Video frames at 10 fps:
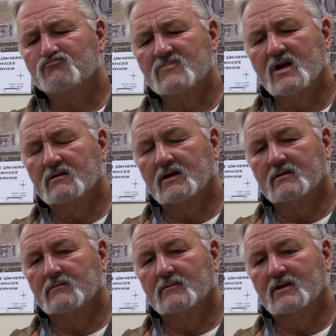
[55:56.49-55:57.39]

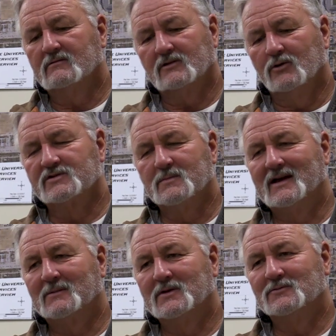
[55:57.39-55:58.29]
No. Lois
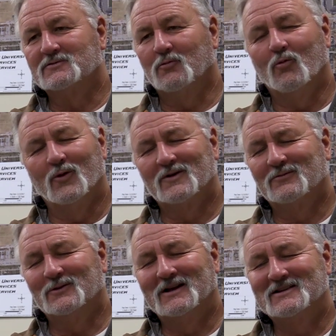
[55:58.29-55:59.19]
Bagby was a
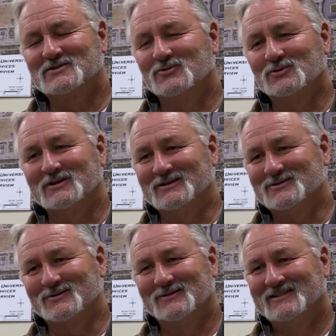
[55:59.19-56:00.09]
wonderful high school
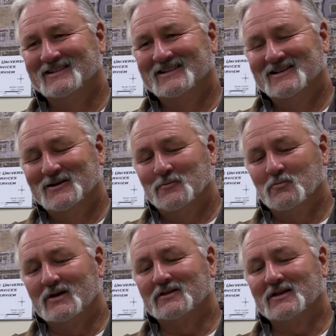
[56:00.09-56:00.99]
teacher.
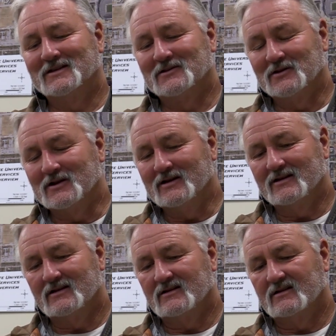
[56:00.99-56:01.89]
But at the end of the
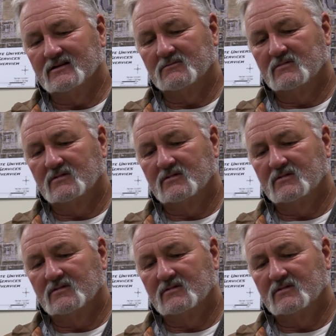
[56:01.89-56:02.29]
day,